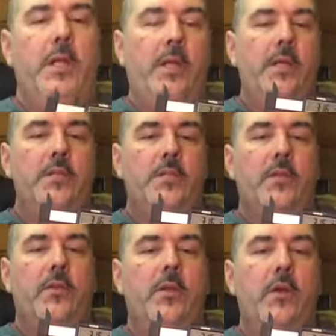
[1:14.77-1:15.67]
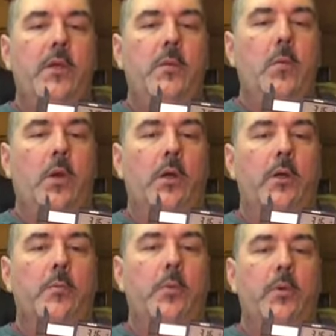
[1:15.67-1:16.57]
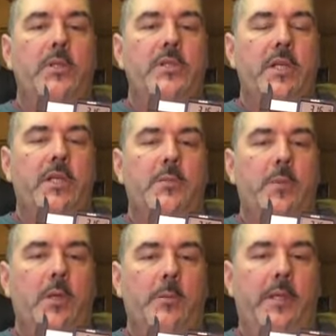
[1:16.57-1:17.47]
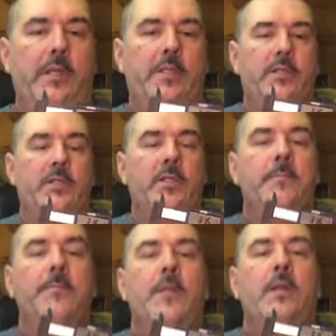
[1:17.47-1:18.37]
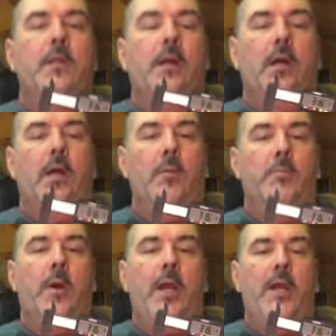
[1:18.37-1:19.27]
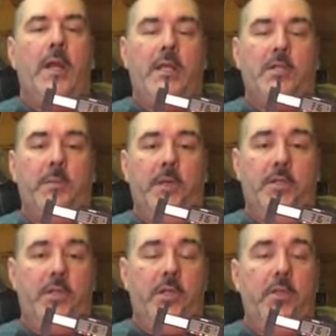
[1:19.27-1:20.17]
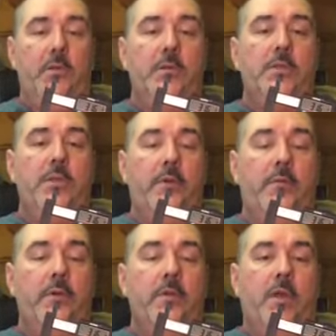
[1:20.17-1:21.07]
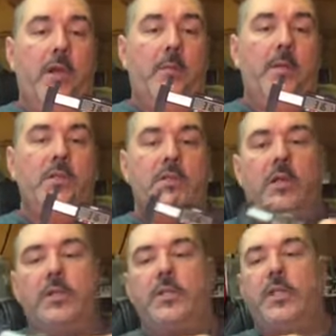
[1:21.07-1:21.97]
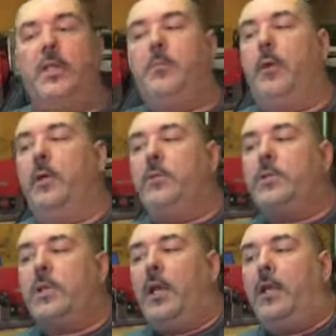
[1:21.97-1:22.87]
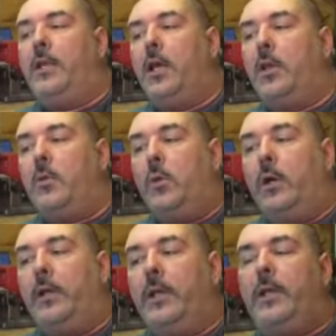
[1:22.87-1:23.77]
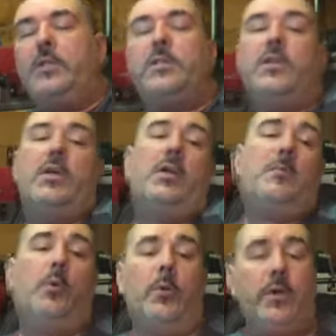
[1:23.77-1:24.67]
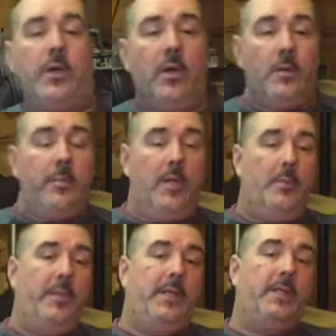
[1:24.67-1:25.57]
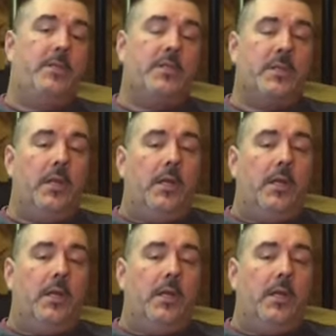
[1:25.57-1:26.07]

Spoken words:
is 31.6 millimeters. Brand X make two different diameter size seat posts, and the other one is 30.9 millimeters.